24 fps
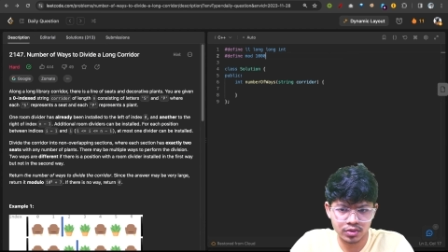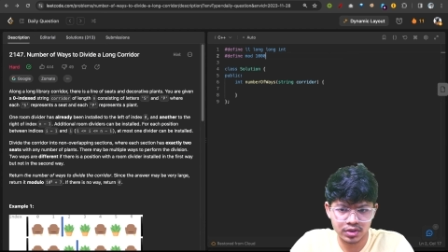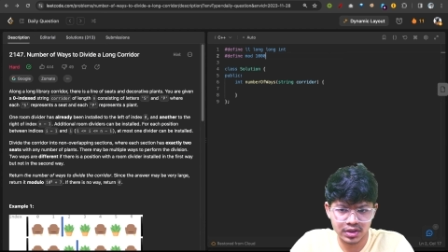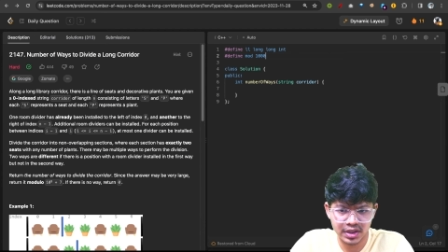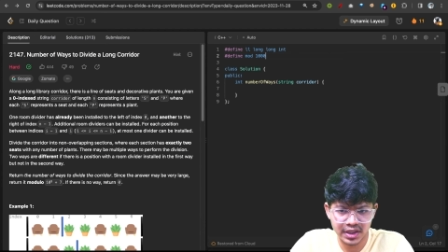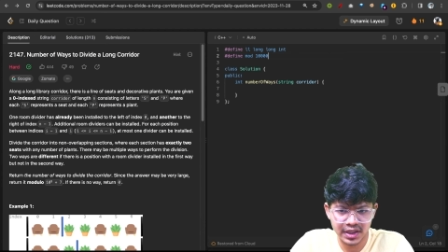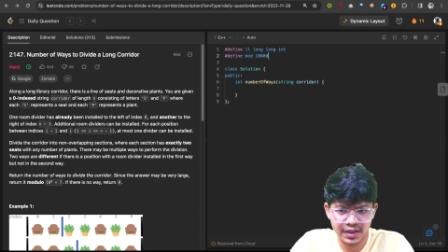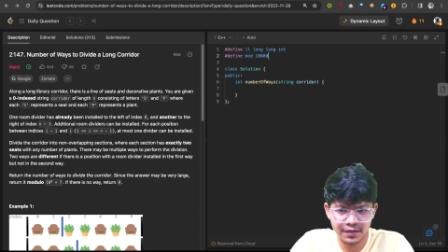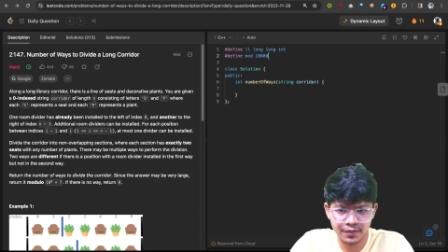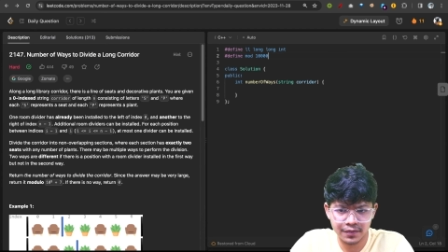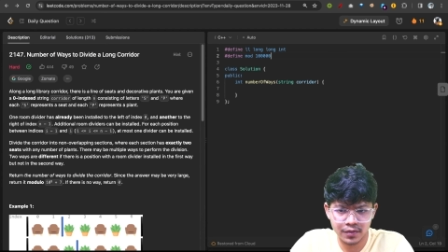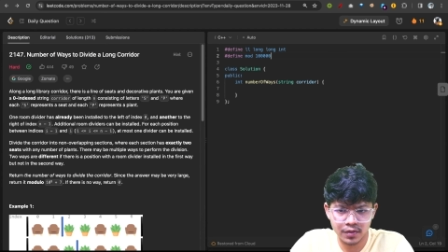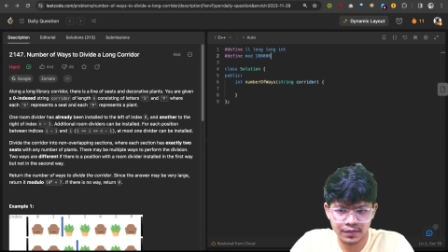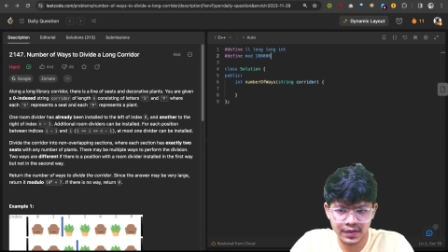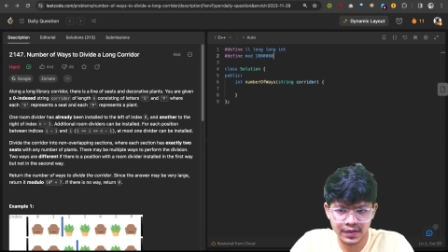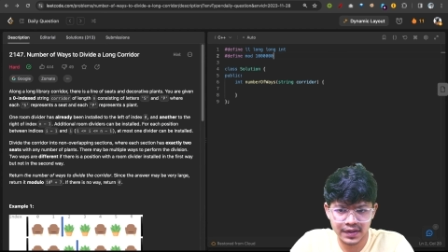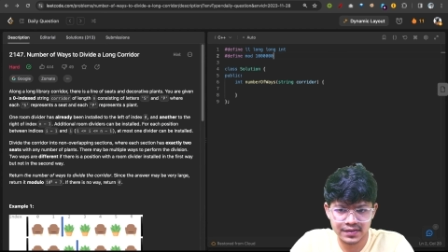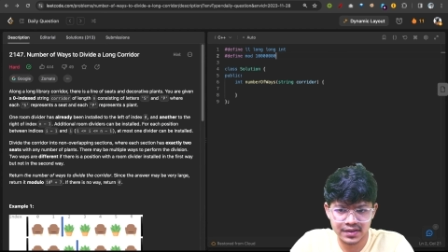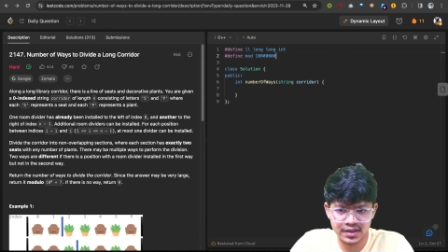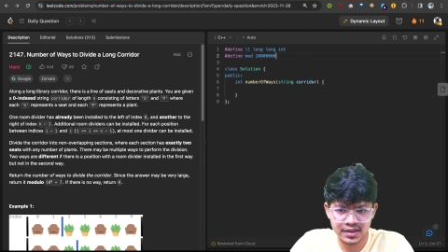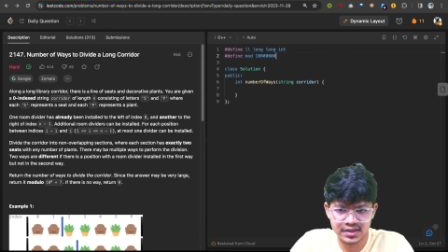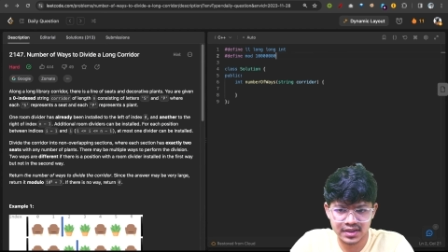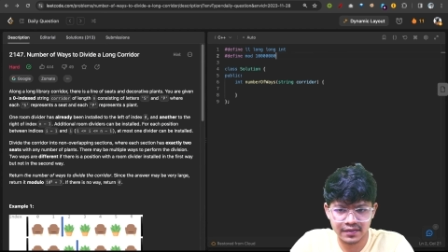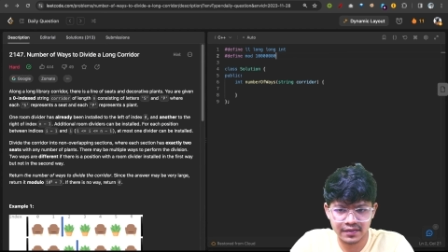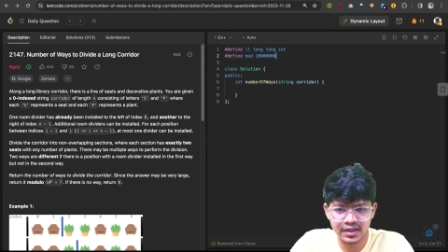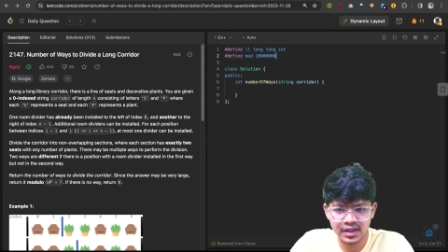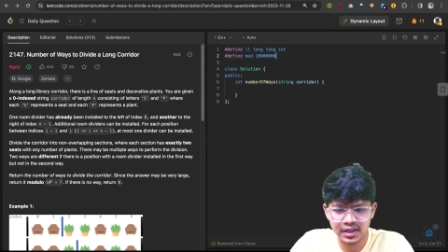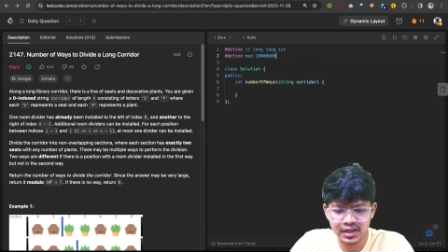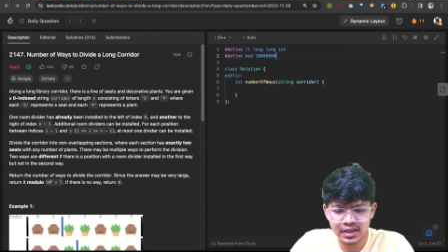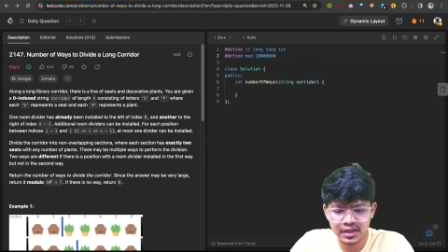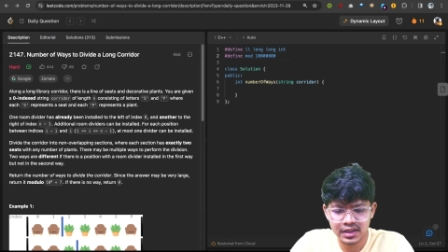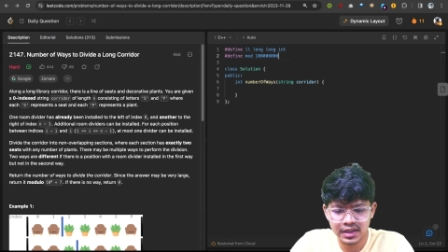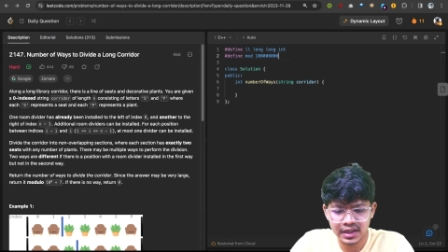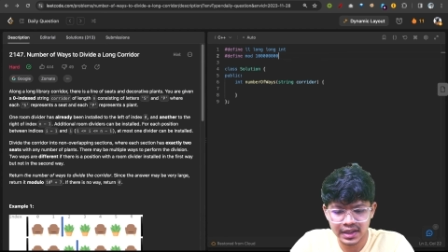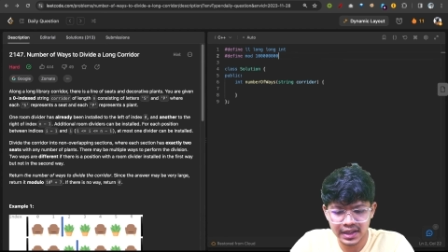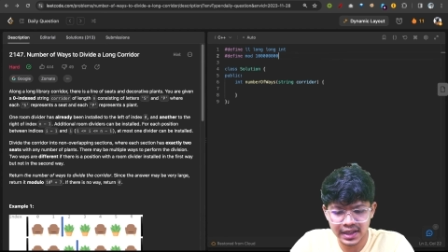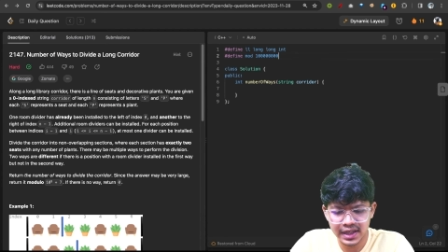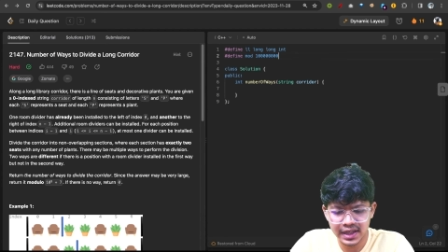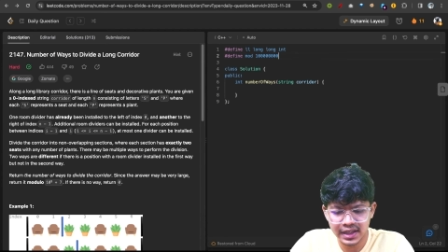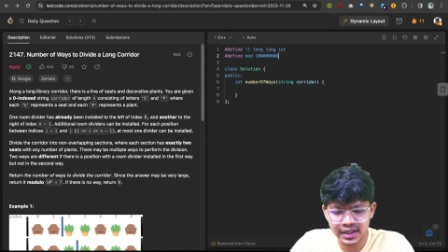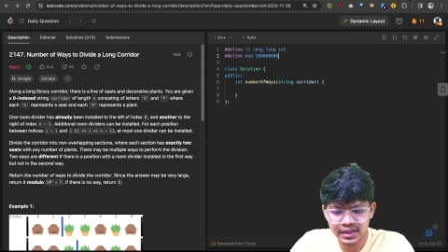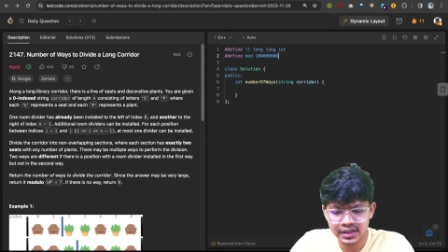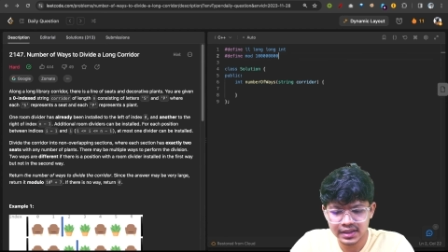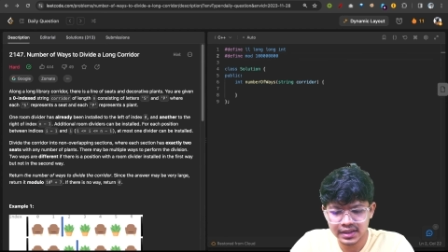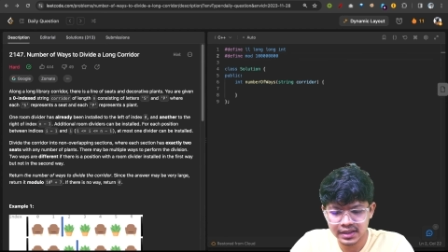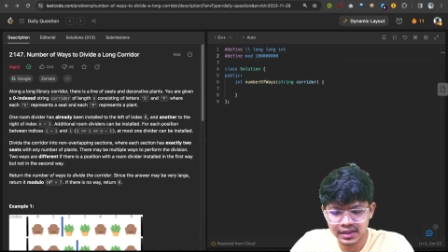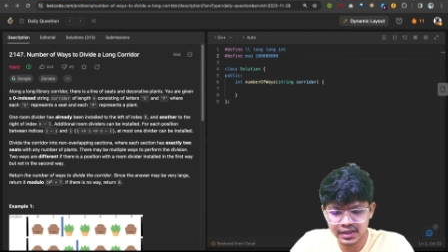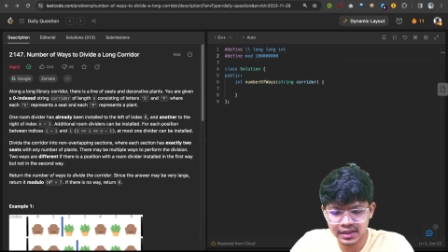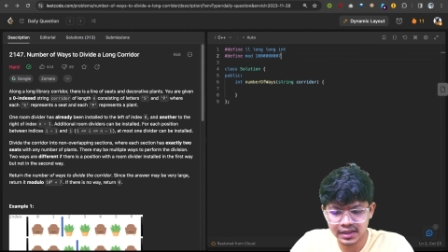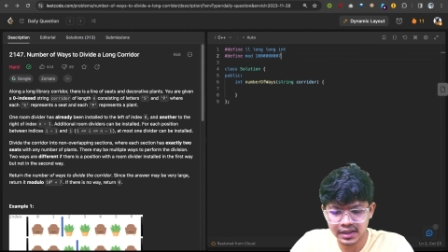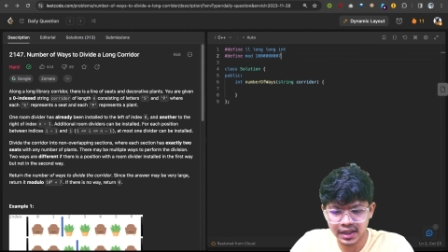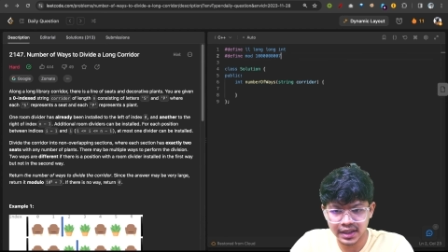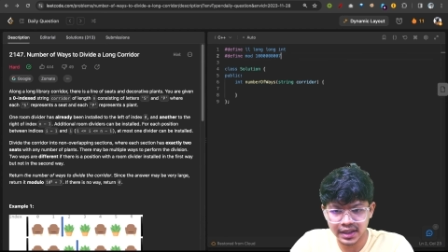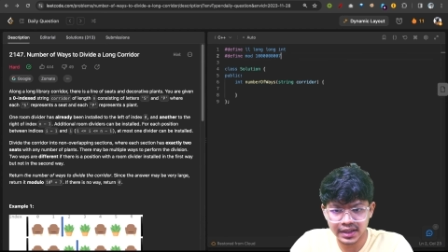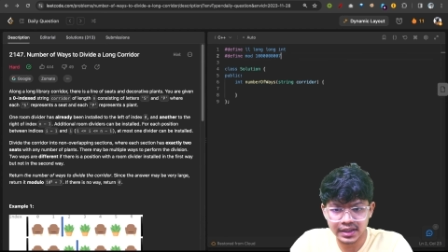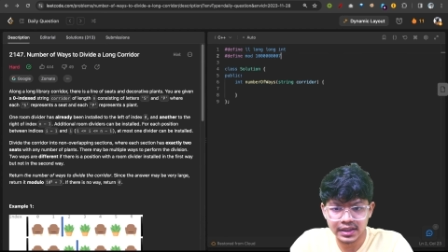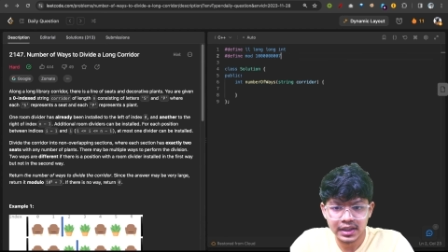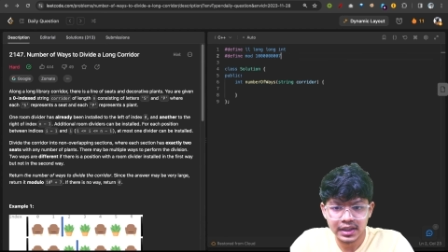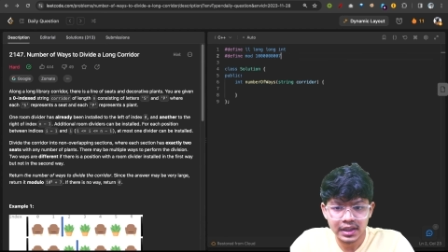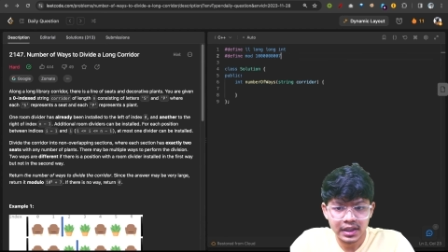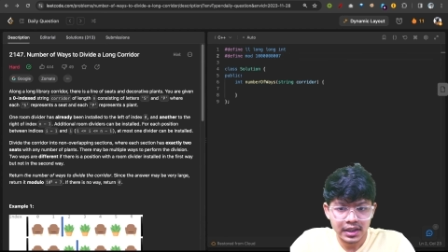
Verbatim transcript: 3 4 5 6 7 8 9.